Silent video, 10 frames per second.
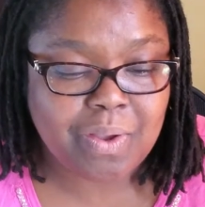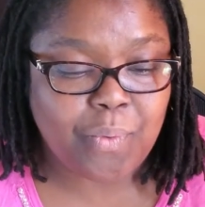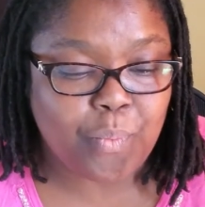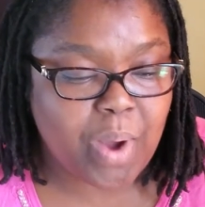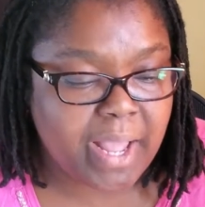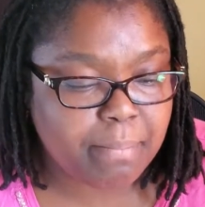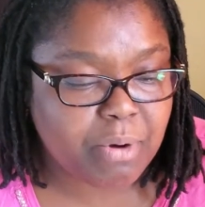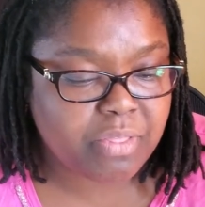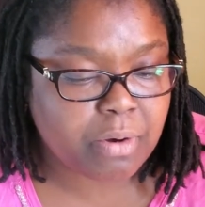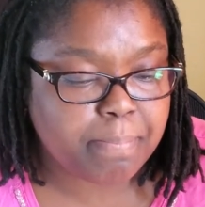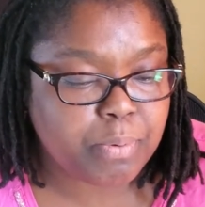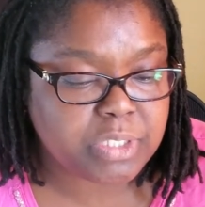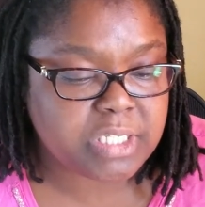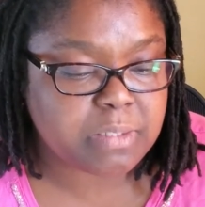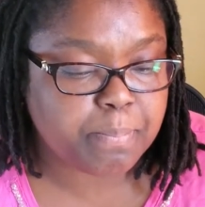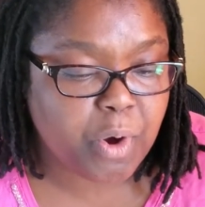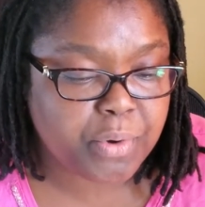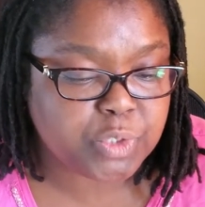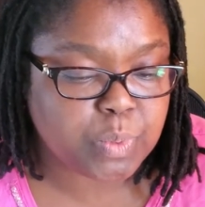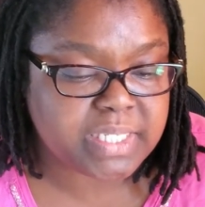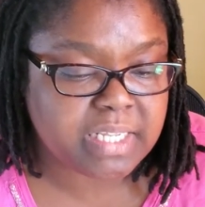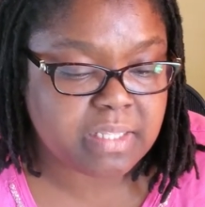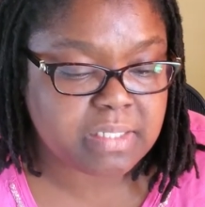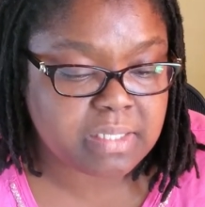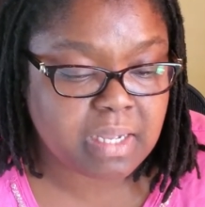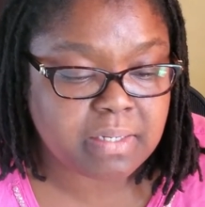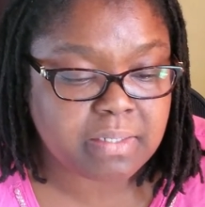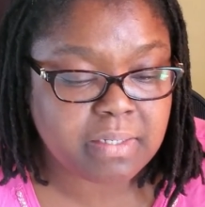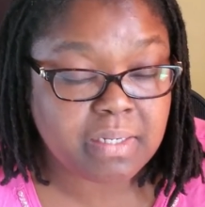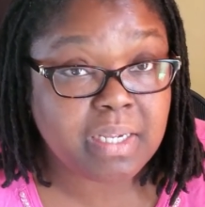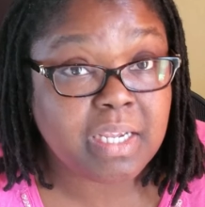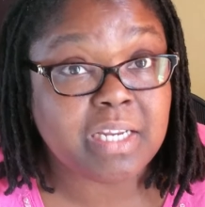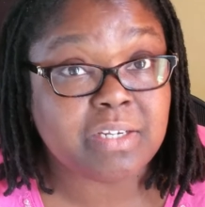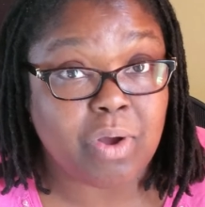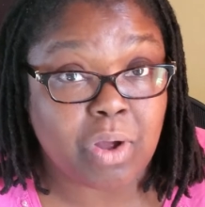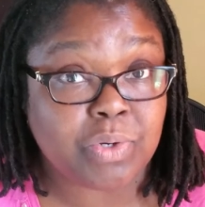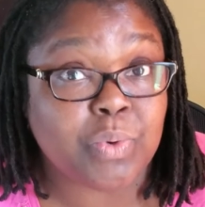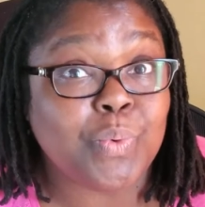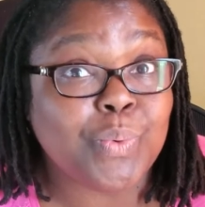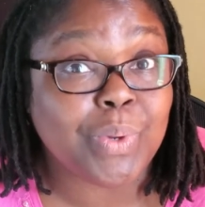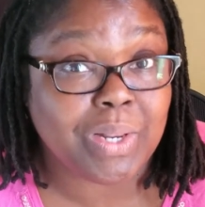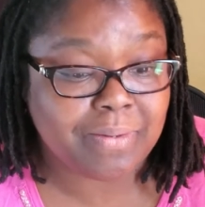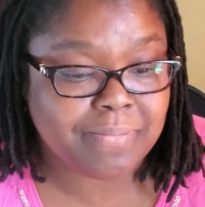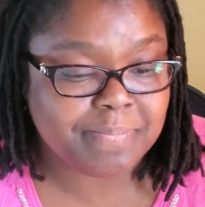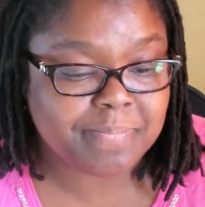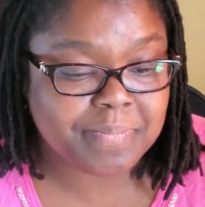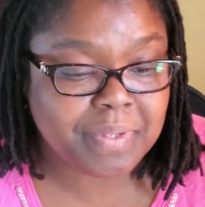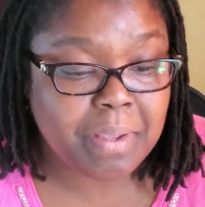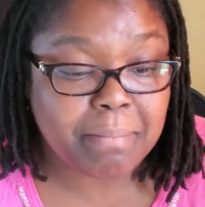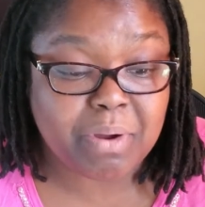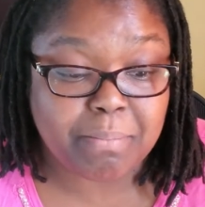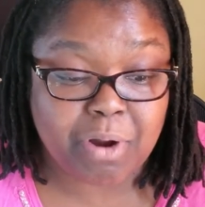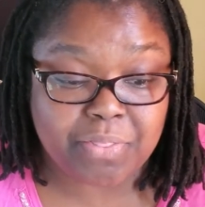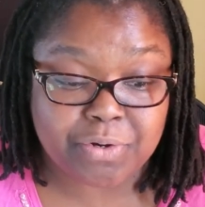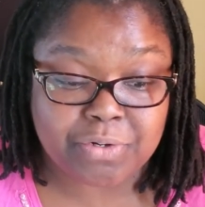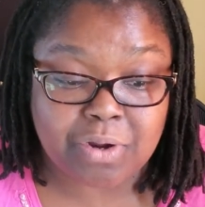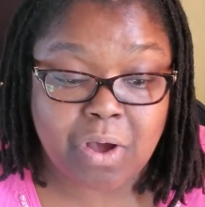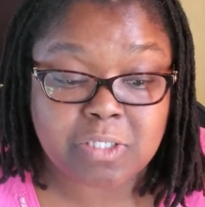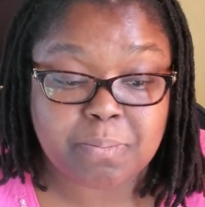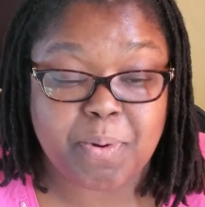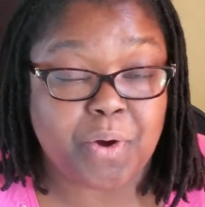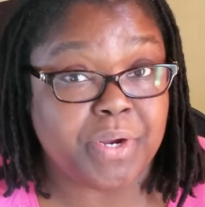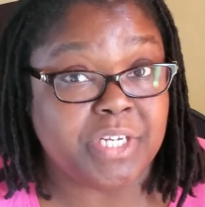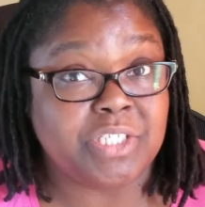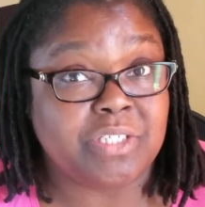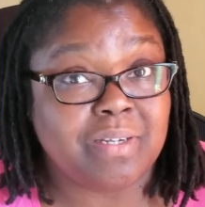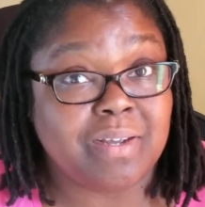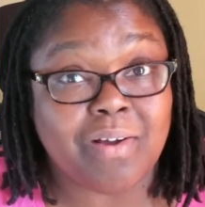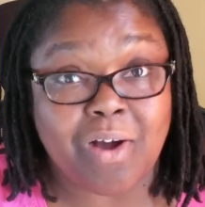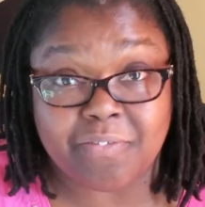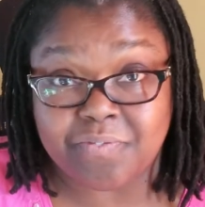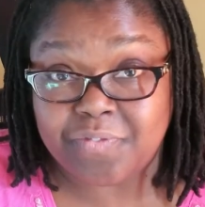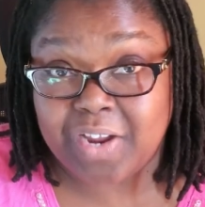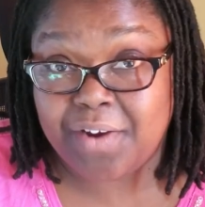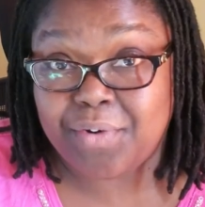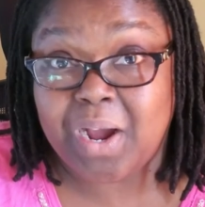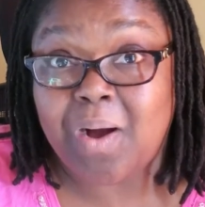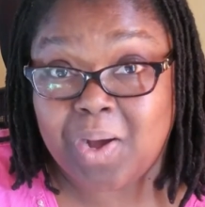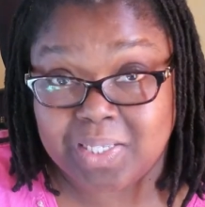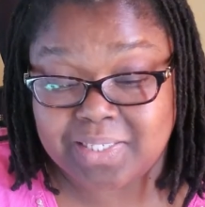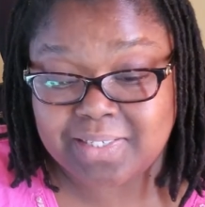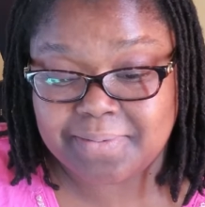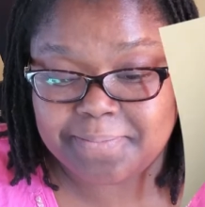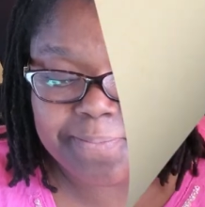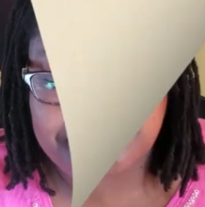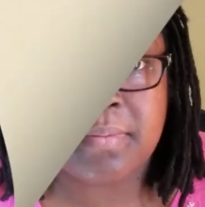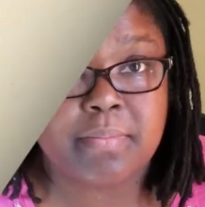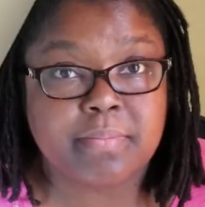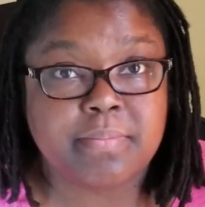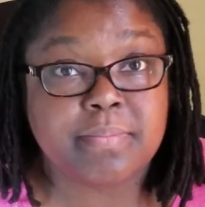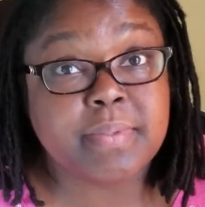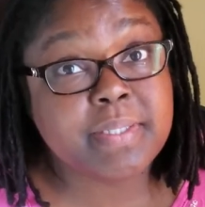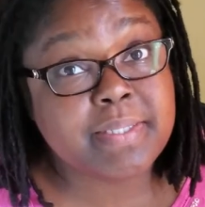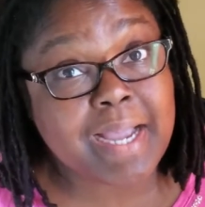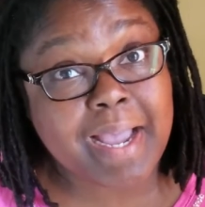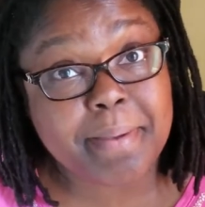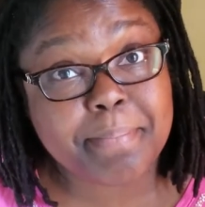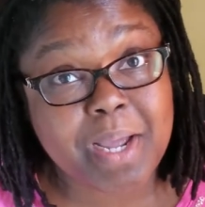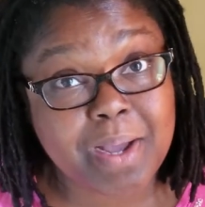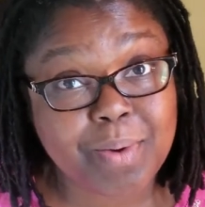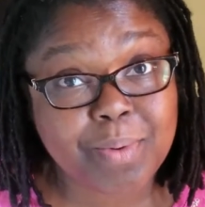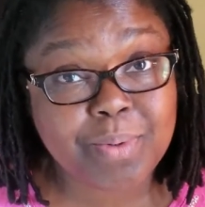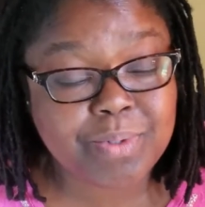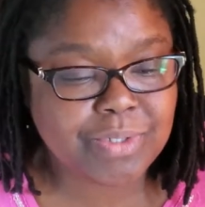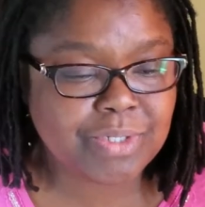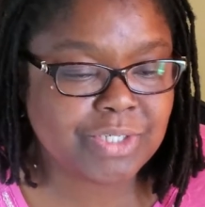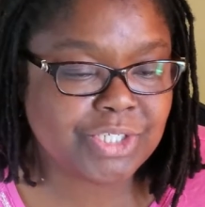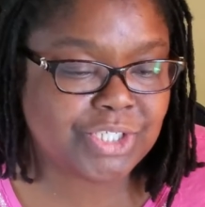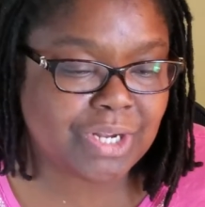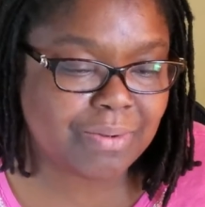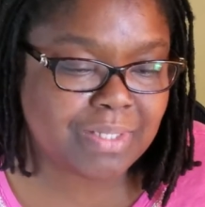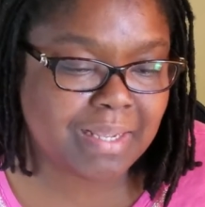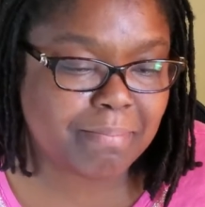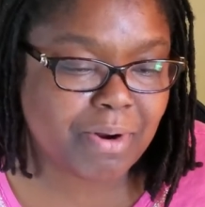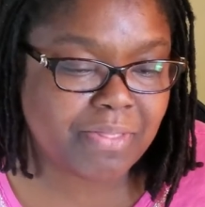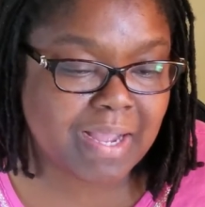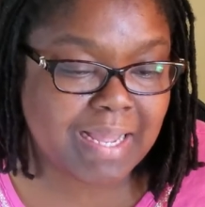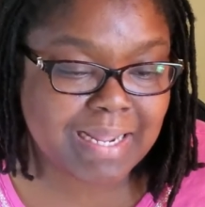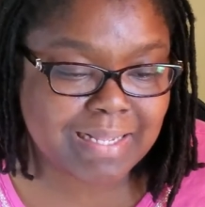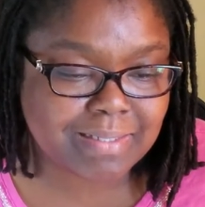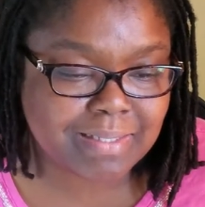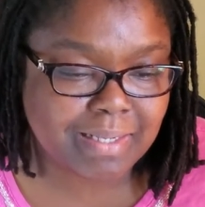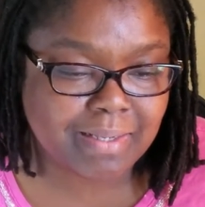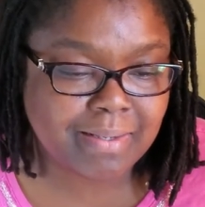While Brother Puss's porridge was in the sun, it got cool. But Brother Dog's porridge got very hot. "Time now," shouted Brother Anansi.